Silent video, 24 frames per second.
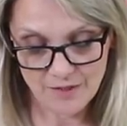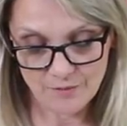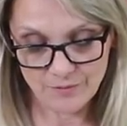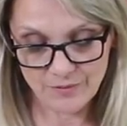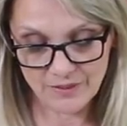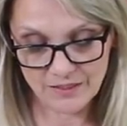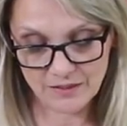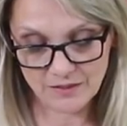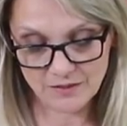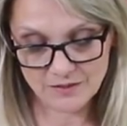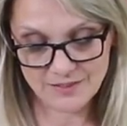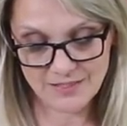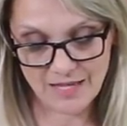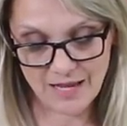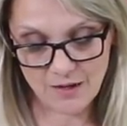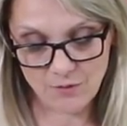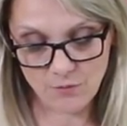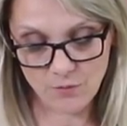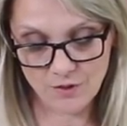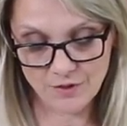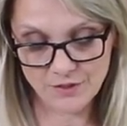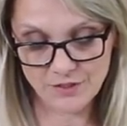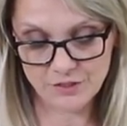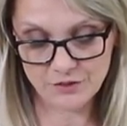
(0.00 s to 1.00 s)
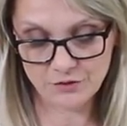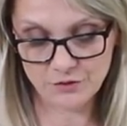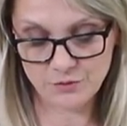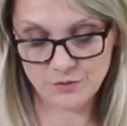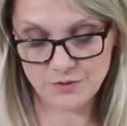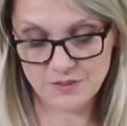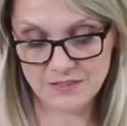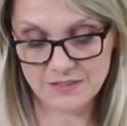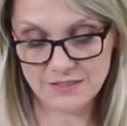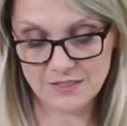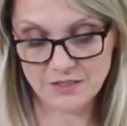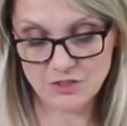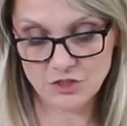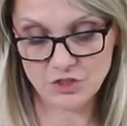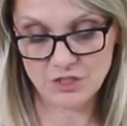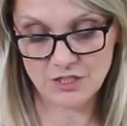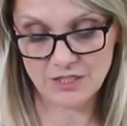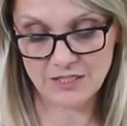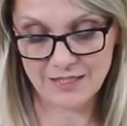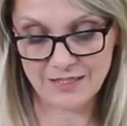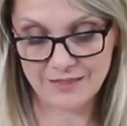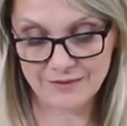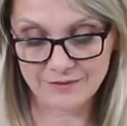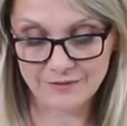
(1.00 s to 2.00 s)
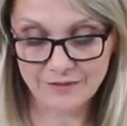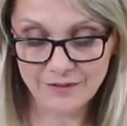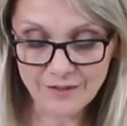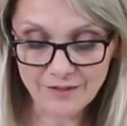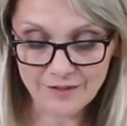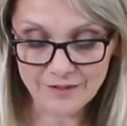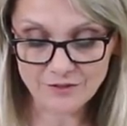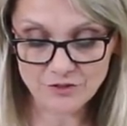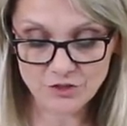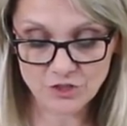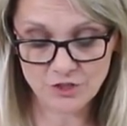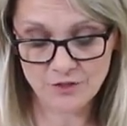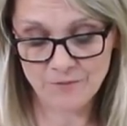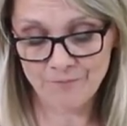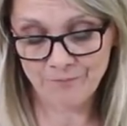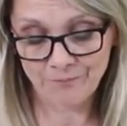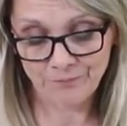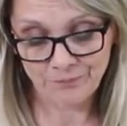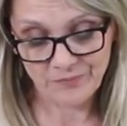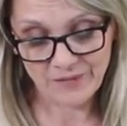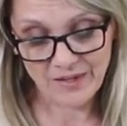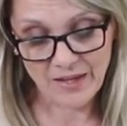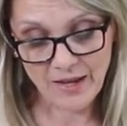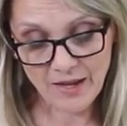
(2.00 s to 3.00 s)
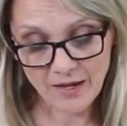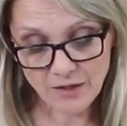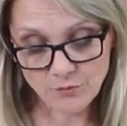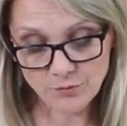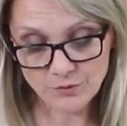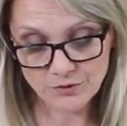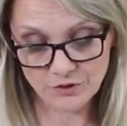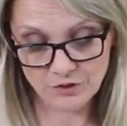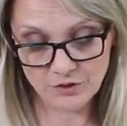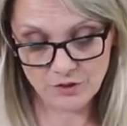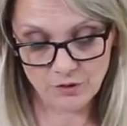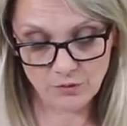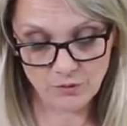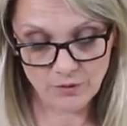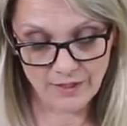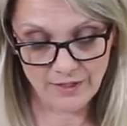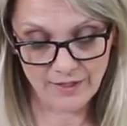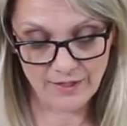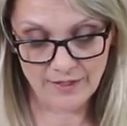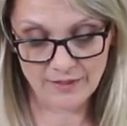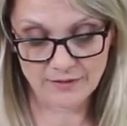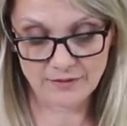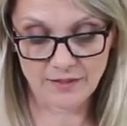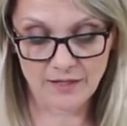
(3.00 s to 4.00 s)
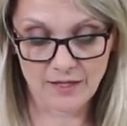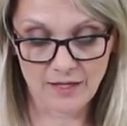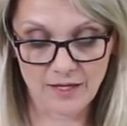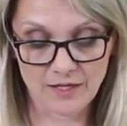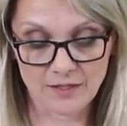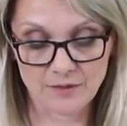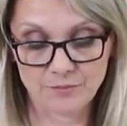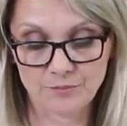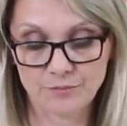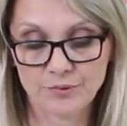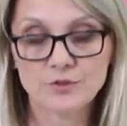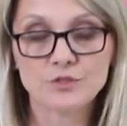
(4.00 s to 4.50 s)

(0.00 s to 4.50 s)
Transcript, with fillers: because I wanted to stitch in a ditch, I would go ahead and